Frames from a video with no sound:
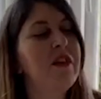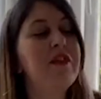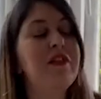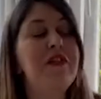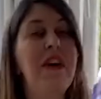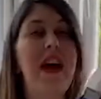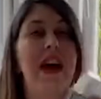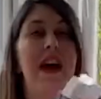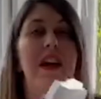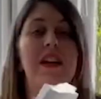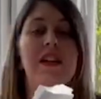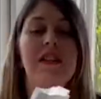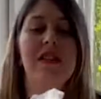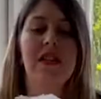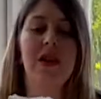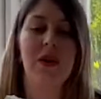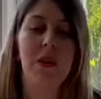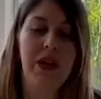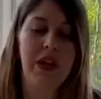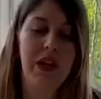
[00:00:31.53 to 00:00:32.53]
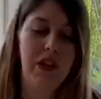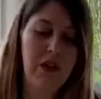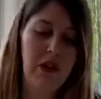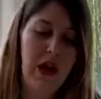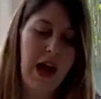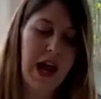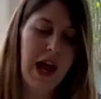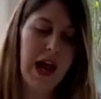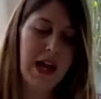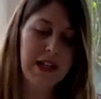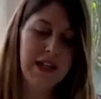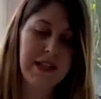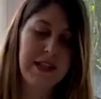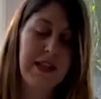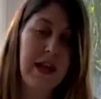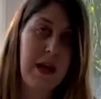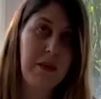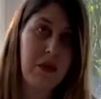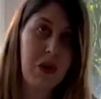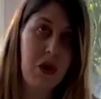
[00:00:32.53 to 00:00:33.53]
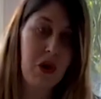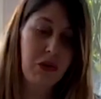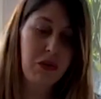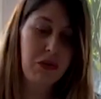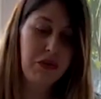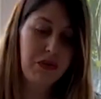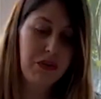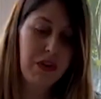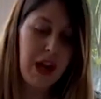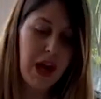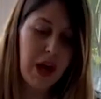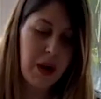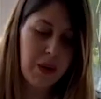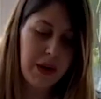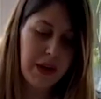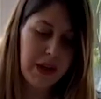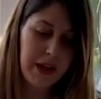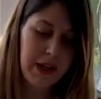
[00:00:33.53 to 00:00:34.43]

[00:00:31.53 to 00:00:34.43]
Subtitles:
First, we need to add some corn flour